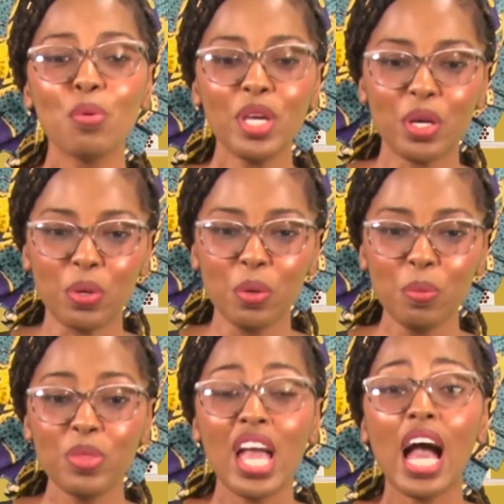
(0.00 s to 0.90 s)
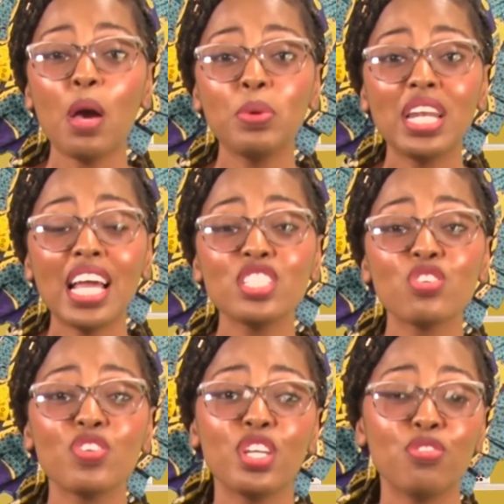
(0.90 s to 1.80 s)
we go, I would like to
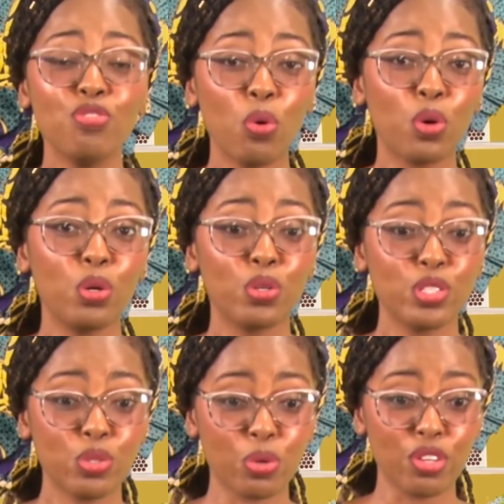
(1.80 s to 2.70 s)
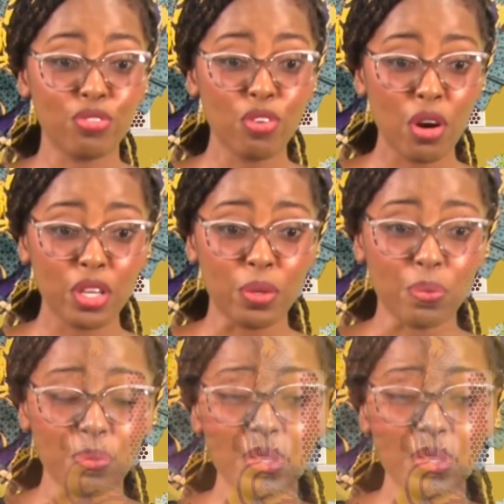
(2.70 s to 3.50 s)
read a folklore story for you.